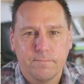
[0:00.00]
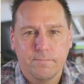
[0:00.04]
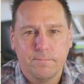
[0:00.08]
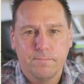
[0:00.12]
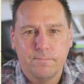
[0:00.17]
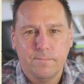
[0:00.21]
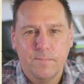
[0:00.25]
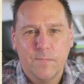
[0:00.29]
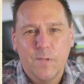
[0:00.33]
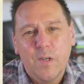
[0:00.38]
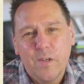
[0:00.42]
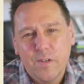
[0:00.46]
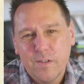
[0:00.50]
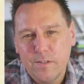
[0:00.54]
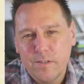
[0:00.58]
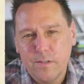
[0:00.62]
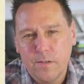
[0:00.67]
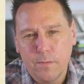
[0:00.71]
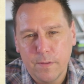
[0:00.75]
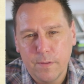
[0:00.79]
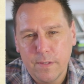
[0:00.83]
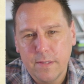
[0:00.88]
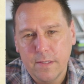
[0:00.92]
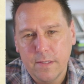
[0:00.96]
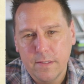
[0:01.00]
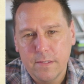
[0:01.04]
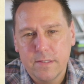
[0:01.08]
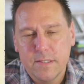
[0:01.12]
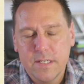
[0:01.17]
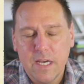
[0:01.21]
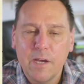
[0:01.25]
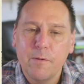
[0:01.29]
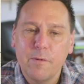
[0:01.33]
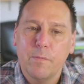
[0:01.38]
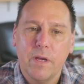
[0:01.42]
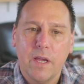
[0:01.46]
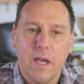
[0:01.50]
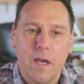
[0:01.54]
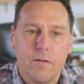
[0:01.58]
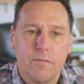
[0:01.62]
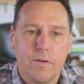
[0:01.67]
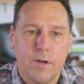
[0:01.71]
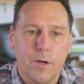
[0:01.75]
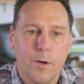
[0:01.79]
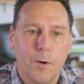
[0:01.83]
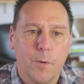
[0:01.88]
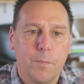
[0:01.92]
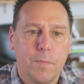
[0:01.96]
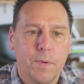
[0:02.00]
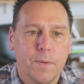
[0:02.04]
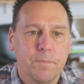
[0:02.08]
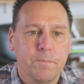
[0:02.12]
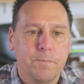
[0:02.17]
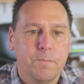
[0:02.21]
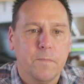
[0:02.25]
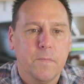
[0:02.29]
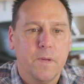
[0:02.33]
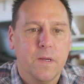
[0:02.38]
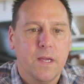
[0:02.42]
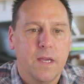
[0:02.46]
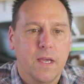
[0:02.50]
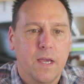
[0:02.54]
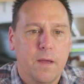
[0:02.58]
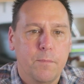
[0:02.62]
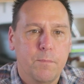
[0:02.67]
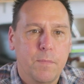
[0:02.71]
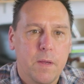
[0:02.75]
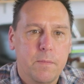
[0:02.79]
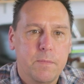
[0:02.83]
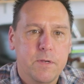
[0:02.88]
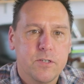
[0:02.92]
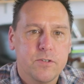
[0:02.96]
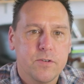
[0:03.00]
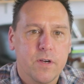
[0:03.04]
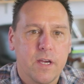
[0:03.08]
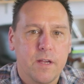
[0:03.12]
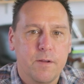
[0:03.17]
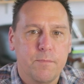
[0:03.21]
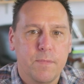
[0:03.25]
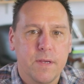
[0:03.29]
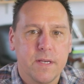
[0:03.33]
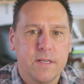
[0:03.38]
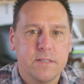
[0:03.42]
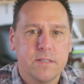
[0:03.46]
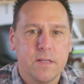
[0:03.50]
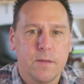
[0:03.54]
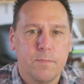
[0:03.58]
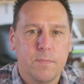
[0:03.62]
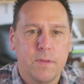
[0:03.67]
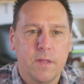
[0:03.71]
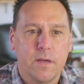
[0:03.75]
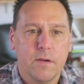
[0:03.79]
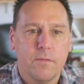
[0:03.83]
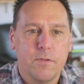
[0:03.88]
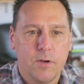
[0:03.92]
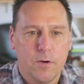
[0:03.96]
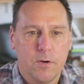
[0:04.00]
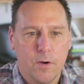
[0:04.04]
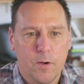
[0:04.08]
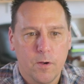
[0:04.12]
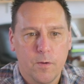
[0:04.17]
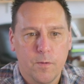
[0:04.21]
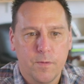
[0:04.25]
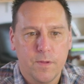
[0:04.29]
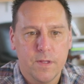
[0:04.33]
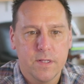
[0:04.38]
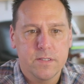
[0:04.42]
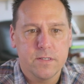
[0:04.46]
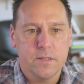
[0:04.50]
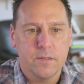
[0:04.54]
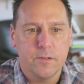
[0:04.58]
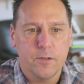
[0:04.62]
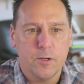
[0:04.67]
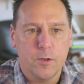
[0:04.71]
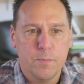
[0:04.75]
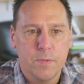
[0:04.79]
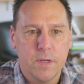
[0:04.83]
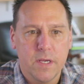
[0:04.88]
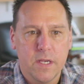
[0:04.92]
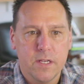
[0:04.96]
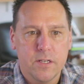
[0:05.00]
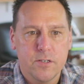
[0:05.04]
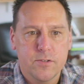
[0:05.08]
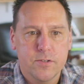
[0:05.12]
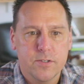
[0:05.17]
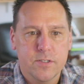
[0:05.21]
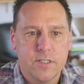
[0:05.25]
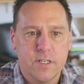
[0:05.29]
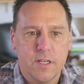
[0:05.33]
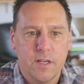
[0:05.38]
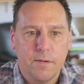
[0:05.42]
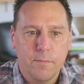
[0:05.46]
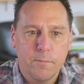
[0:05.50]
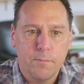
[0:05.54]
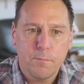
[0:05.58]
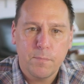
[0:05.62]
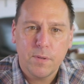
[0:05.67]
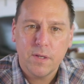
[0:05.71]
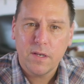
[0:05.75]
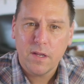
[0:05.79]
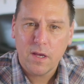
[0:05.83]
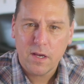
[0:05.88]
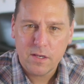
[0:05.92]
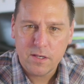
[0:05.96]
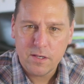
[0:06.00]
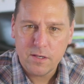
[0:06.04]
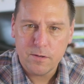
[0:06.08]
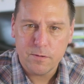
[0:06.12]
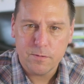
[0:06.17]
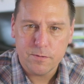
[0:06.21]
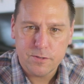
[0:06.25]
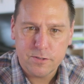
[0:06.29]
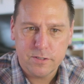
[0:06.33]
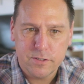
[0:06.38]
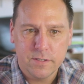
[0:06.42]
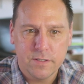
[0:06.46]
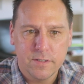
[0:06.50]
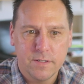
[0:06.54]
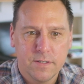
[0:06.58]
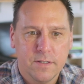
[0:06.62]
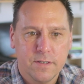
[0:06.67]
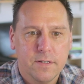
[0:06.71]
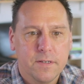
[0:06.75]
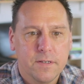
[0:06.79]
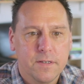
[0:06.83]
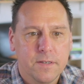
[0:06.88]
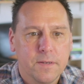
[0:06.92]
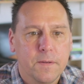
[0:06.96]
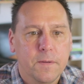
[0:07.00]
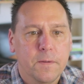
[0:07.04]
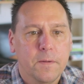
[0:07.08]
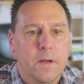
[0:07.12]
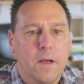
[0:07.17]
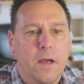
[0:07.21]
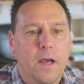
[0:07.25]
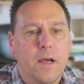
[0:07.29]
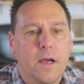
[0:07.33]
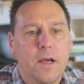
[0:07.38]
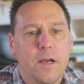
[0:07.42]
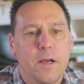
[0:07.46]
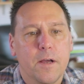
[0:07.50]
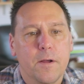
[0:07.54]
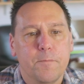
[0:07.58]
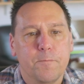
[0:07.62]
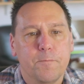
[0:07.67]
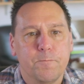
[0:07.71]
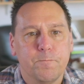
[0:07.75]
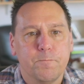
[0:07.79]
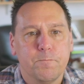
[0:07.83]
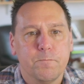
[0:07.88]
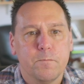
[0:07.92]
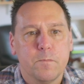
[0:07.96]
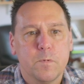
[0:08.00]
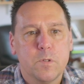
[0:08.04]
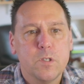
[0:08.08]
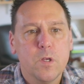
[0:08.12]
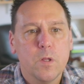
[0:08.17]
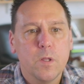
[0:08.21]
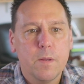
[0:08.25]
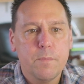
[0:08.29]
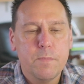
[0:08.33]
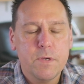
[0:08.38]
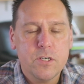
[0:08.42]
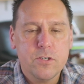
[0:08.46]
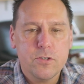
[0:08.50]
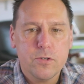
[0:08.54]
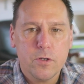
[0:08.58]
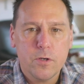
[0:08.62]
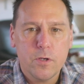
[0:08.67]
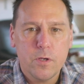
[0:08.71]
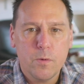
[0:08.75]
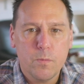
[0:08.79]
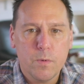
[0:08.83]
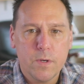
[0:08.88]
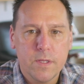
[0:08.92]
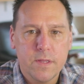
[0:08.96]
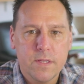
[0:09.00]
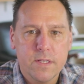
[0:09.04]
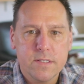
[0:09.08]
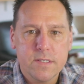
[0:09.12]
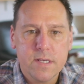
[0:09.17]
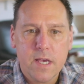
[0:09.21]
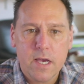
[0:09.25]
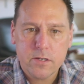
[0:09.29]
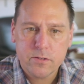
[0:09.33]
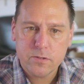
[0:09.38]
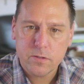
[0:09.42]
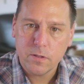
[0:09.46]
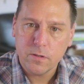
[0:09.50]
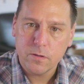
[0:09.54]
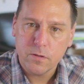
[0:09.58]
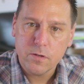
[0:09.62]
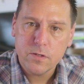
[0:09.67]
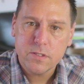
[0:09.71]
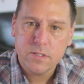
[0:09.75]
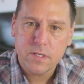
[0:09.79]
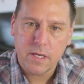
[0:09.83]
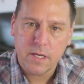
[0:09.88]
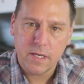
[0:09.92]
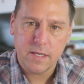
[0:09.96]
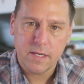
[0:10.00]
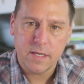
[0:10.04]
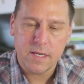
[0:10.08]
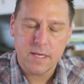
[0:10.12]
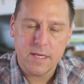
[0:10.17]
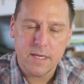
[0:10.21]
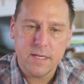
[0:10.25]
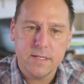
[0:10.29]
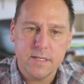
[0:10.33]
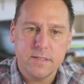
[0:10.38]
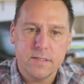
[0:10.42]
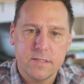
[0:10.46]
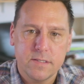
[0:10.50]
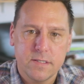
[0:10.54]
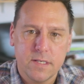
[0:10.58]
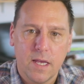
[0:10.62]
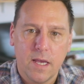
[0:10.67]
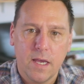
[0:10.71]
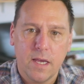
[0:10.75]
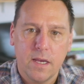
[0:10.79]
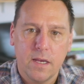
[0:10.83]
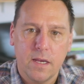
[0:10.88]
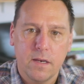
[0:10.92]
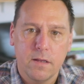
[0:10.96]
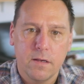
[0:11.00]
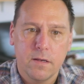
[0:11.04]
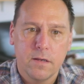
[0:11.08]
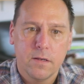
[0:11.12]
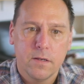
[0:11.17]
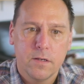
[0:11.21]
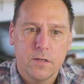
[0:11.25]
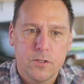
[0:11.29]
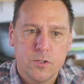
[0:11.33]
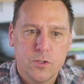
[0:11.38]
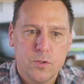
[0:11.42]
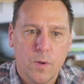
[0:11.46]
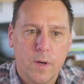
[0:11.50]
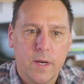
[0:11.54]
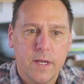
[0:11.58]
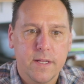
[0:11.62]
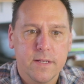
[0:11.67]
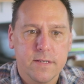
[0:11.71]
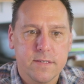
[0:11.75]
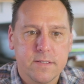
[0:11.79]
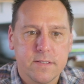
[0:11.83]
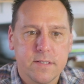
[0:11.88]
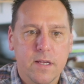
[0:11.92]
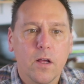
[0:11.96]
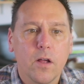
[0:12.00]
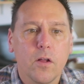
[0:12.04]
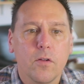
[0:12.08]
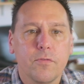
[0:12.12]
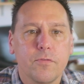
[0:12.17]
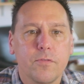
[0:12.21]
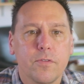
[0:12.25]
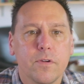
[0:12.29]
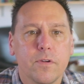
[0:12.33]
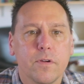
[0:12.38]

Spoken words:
you can do within the time we have, I hope, and maybe try and make something of your own that's a little bit interesting, but not huge. So let me show you what this actually looks like inside Twine itself.